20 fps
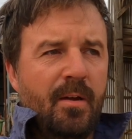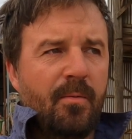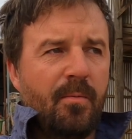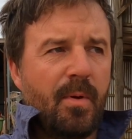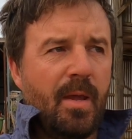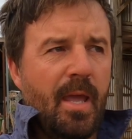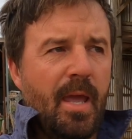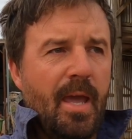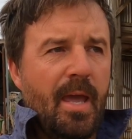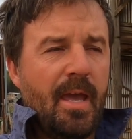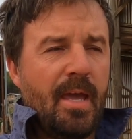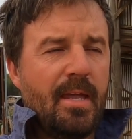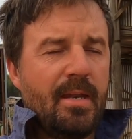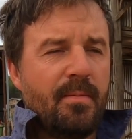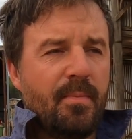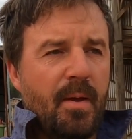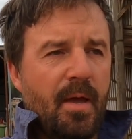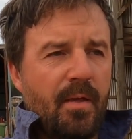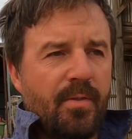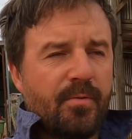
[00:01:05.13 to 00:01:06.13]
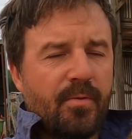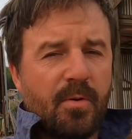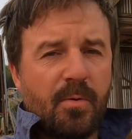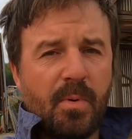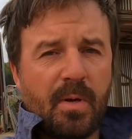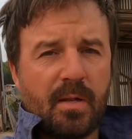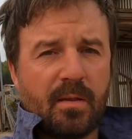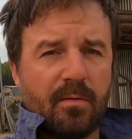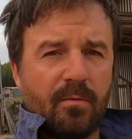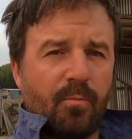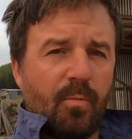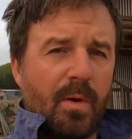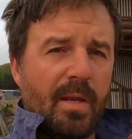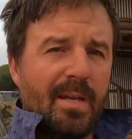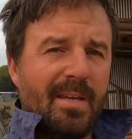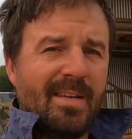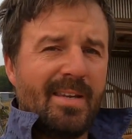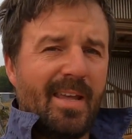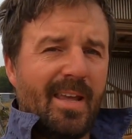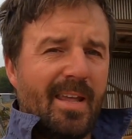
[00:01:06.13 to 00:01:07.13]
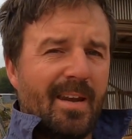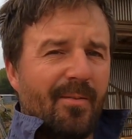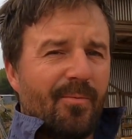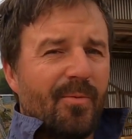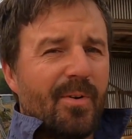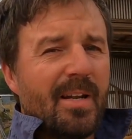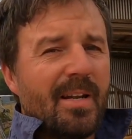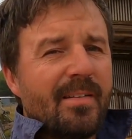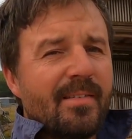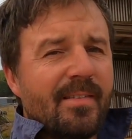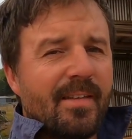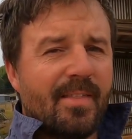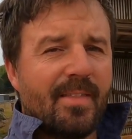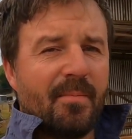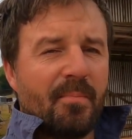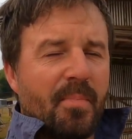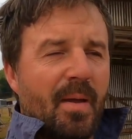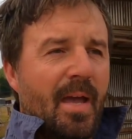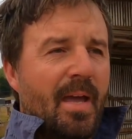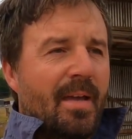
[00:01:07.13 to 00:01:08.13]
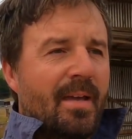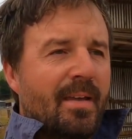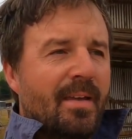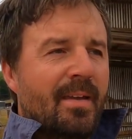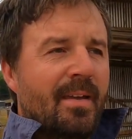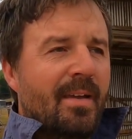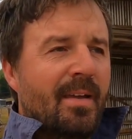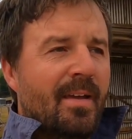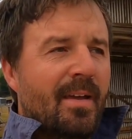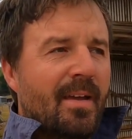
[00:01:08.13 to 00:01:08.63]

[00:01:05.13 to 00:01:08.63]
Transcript: We had about 3 weeks of wind, and it really set them back.